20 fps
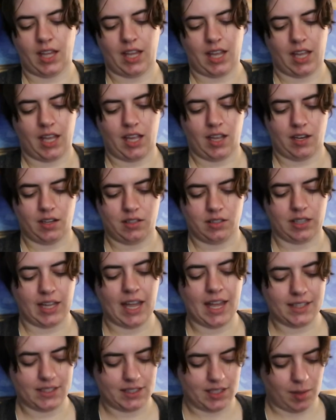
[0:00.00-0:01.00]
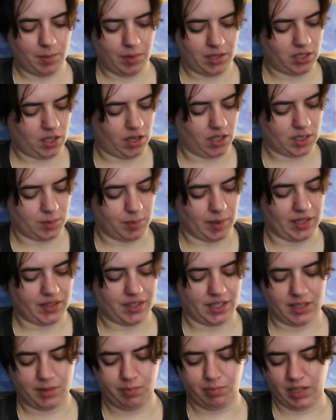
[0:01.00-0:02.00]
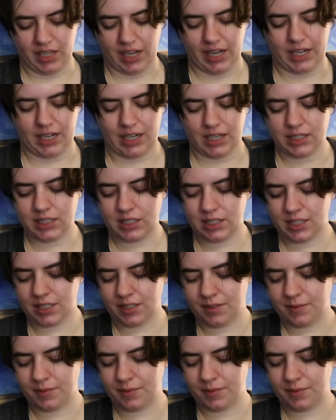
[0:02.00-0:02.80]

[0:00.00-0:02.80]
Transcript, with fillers: And last time I talked about this blanket,